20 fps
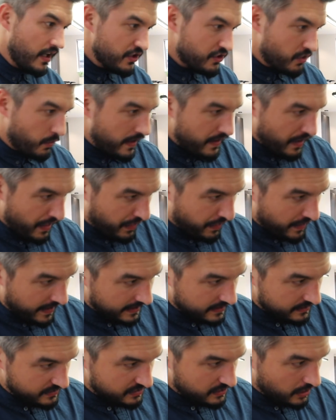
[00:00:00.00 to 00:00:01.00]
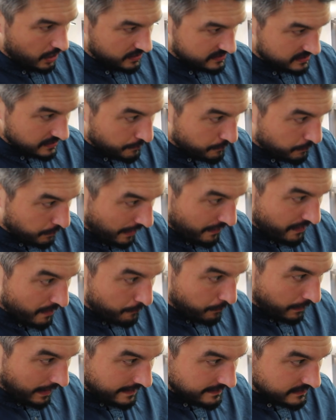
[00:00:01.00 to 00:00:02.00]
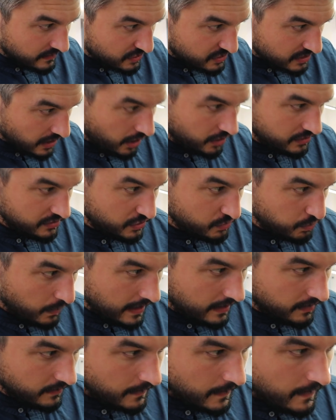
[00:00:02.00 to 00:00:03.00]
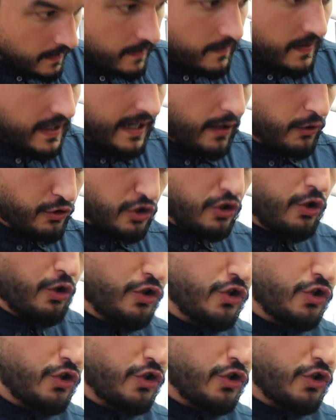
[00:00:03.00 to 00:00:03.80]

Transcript: So where the thickness starts and the blend starts as well, it'll just look